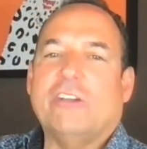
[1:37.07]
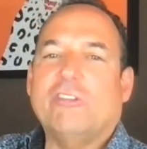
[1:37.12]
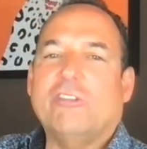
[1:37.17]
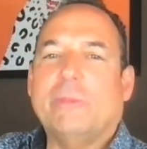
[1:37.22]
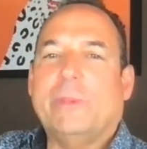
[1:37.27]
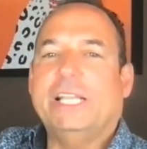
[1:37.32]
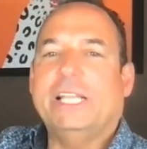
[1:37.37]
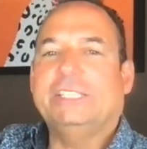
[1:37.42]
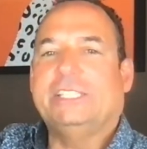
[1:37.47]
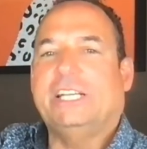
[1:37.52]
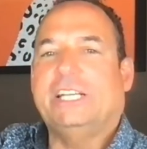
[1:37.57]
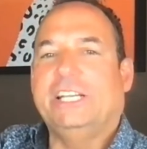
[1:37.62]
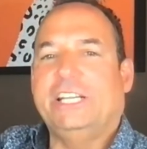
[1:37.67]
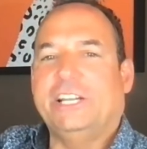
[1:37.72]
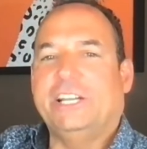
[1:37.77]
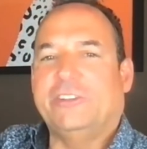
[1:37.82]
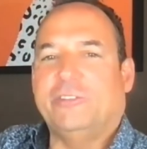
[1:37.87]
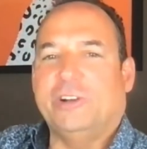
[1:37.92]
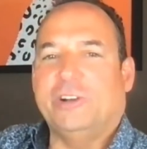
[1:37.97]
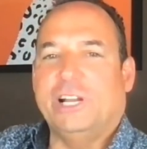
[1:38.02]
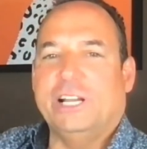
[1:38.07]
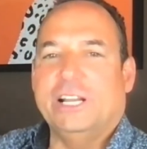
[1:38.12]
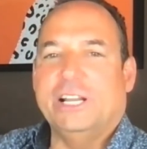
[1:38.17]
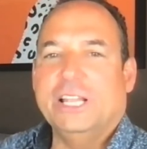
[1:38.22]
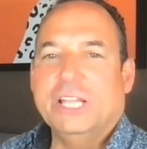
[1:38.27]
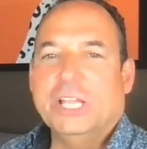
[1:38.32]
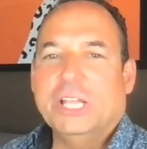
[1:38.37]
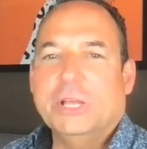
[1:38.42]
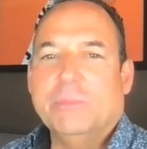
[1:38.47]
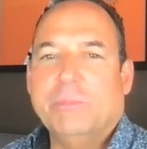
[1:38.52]
Everybody's in a different
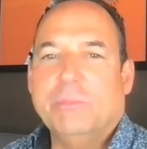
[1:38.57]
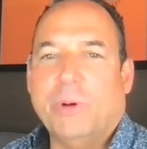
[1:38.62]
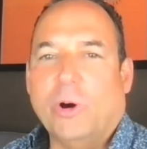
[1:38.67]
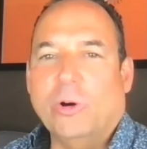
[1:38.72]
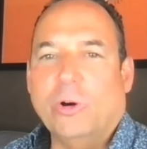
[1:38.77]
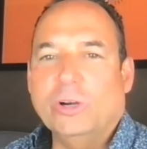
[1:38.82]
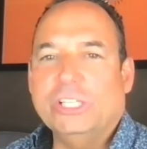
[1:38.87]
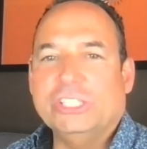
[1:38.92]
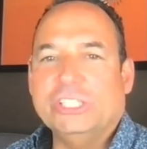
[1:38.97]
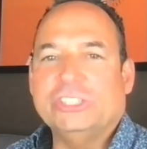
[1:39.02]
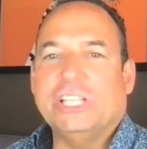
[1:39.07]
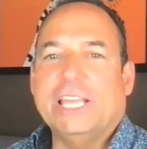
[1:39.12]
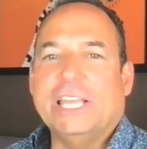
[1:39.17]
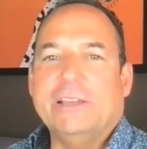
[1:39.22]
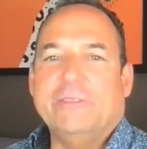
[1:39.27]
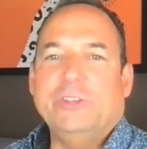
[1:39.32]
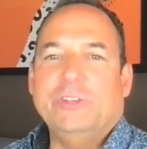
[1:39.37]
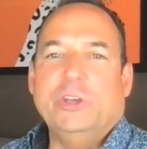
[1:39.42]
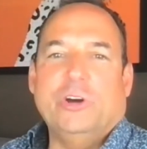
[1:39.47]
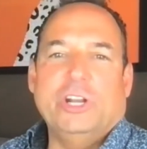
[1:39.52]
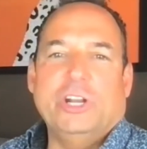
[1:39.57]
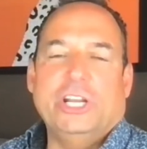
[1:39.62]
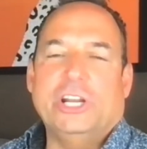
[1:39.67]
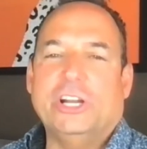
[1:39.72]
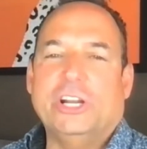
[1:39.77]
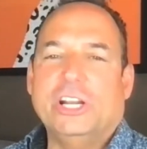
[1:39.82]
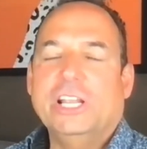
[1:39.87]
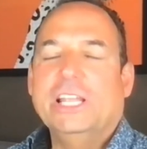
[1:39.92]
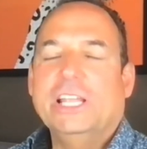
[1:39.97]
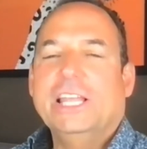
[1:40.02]
boat. Just like if you go to
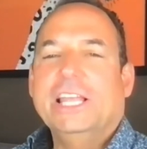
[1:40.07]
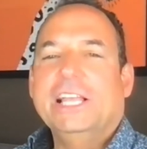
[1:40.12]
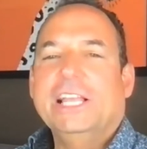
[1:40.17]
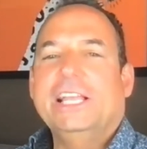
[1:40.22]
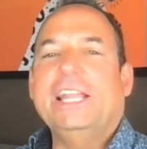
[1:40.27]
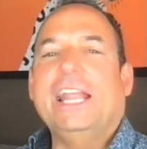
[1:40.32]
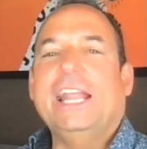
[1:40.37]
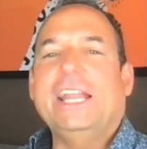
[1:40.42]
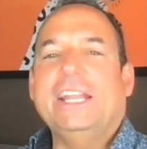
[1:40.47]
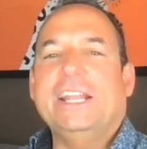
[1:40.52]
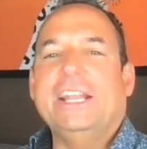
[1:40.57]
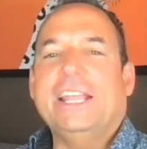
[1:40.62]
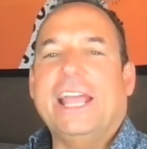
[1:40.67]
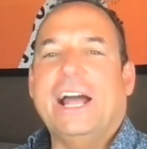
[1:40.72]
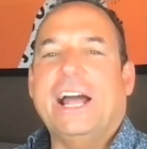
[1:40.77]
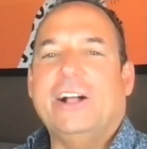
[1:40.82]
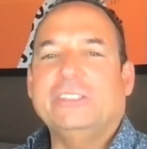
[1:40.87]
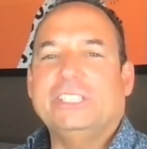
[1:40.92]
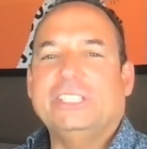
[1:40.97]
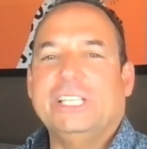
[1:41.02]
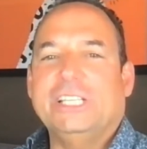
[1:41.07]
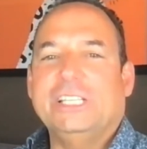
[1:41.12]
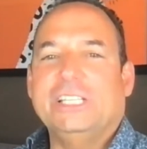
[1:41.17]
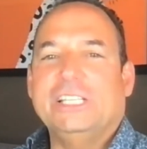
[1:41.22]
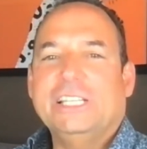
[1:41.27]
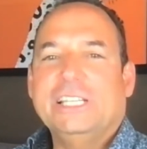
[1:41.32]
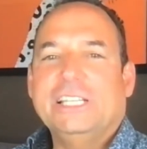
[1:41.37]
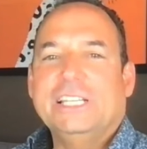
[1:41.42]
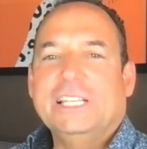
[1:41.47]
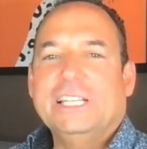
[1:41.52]
your Canadian accountant,
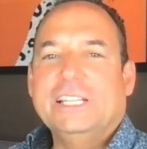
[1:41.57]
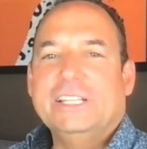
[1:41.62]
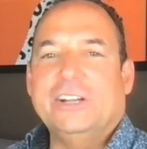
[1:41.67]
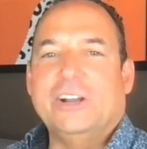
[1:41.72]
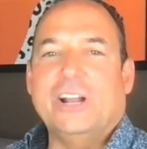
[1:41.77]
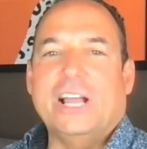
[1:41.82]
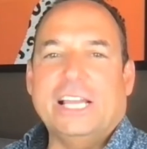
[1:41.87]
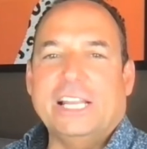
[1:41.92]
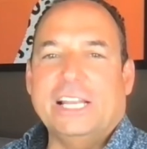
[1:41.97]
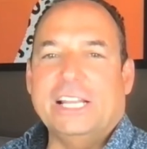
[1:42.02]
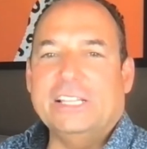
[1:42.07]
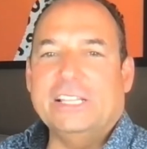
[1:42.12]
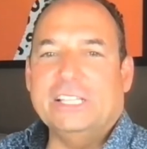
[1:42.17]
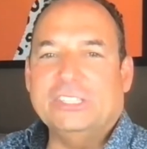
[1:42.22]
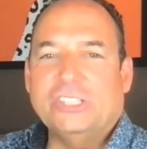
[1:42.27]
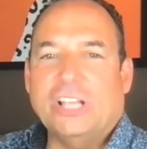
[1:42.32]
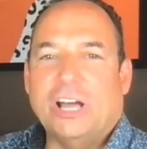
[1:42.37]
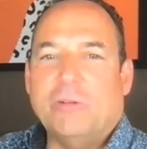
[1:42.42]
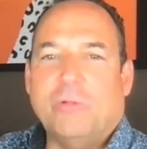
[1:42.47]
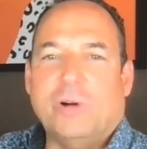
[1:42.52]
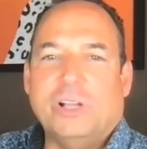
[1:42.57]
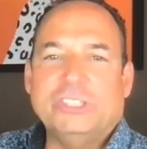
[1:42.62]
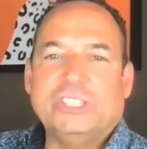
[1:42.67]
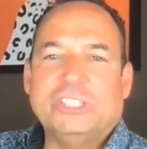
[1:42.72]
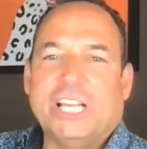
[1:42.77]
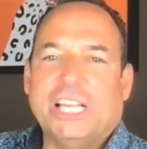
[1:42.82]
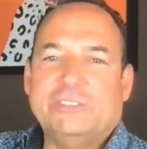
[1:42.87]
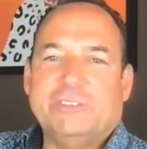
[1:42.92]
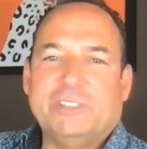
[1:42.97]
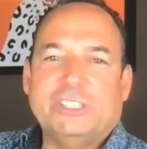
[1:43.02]
it's not one
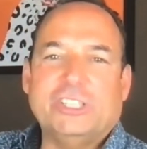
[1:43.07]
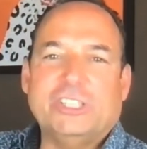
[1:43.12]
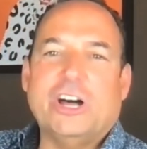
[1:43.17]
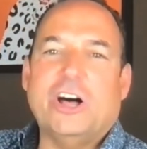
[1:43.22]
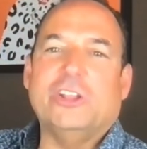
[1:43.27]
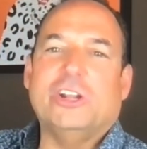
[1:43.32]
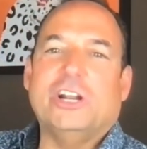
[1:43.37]
size fits all.